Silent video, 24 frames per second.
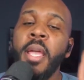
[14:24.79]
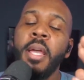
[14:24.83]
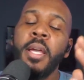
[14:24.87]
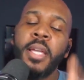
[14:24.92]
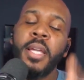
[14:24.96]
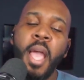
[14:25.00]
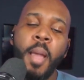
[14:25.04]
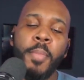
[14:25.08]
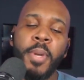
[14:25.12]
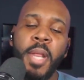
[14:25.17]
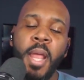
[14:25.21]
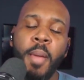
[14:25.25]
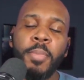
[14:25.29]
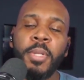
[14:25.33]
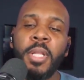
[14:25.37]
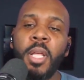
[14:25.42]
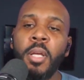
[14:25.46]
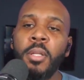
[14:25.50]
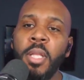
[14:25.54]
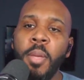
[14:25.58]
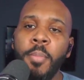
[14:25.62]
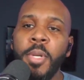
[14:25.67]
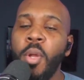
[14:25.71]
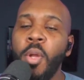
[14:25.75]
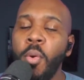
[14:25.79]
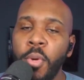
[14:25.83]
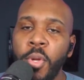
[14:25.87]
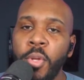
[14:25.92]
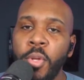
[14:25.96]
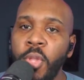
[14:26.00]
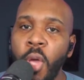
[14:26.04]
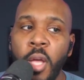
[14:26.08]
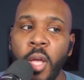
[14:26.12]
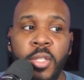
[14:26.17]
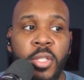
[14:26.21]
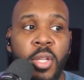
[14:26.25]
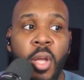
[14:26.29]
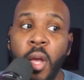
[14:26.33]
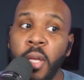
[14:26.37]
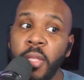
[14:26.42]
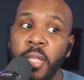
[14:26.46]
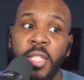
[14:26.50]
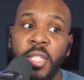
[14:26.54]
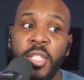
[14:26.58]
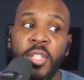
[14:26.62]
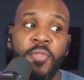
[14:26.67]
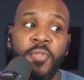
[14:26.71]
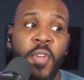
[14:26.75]
Comment down below. Let me know what your thoughts are.
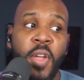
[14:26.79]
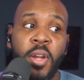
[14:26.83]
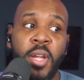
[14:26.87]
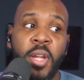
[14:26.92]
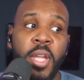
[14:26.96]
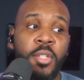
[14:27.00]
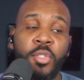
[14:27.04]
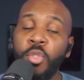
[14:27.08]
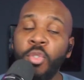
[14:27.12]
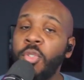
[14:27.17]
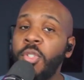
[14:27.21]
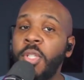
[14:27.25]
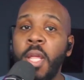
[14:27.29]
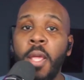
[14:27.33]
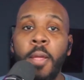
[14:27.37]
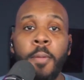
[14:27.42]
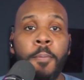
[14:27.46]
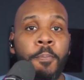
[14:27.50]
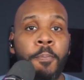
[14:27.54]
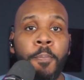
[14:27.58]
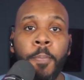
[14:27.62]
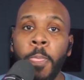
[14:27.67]
This is very interesting.